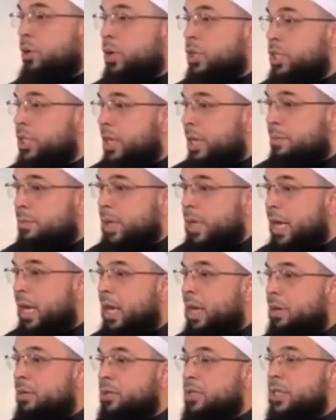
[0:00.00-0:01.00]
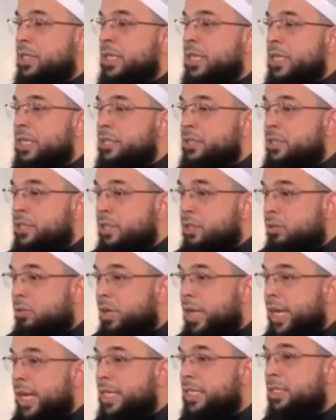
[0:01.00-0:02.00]
or someone else is
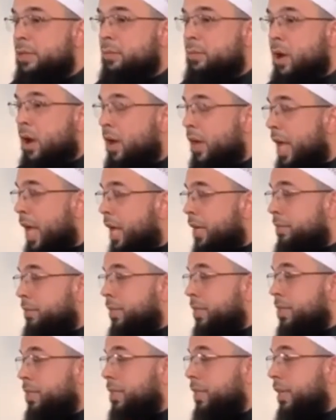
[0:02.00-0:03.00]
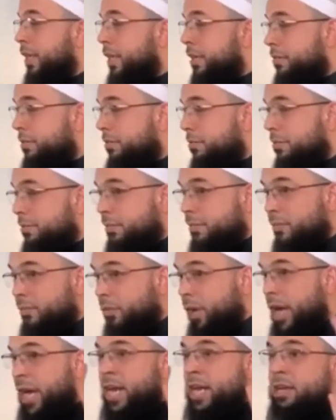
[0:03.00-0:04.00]
decreed to walk out of this thing
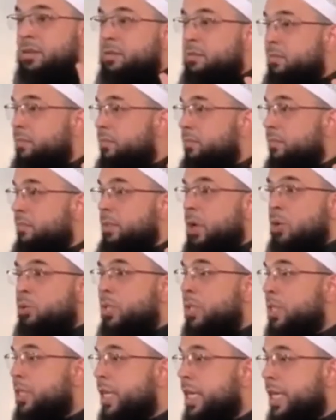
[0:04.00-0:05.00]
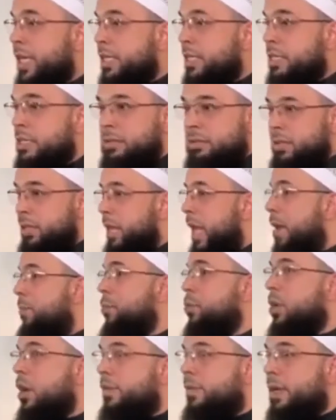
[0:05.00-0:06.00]
free from no disease, then that
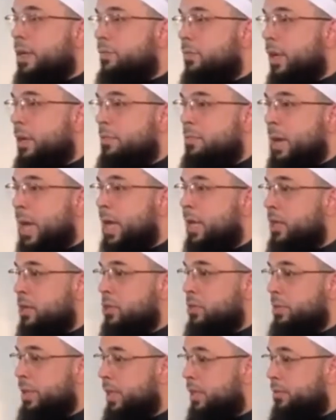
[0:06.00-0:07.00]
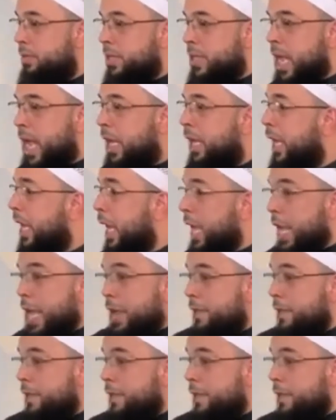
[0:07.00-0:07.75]
was already written by Allah subhanahu wa ta'ala.